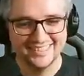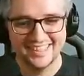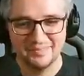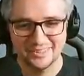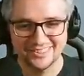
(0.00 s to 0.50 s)

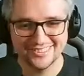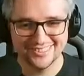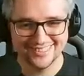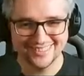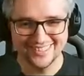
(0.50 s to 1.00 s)
timer
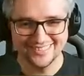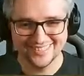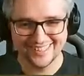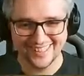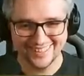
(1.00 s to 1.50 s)
starts now,
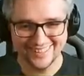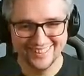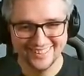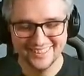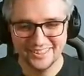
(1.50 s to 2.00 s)

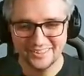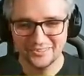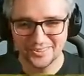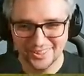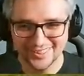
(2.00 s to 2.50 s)
exactly.
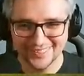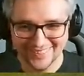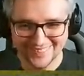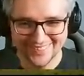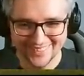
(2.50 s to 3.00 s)
We got
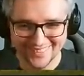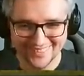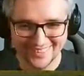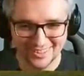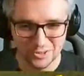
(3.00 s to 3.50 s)
this.
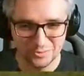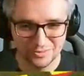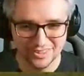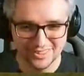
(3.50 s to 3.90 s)
I hope.